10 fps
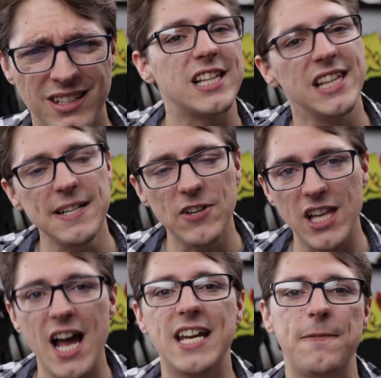Leave a
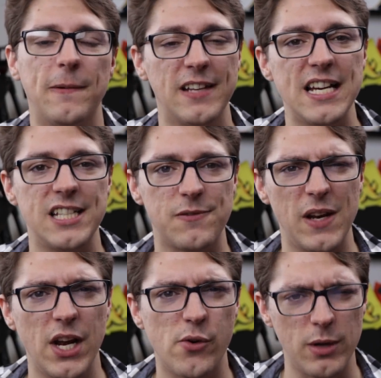like if you like this
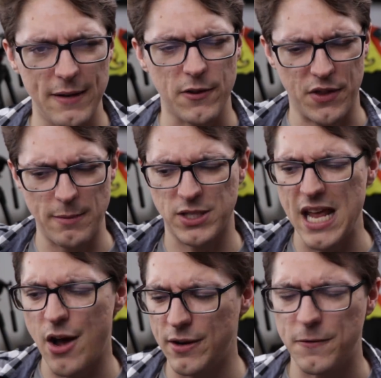video, leave a thumbs
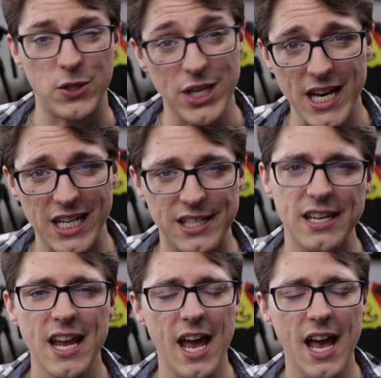down if you didn't.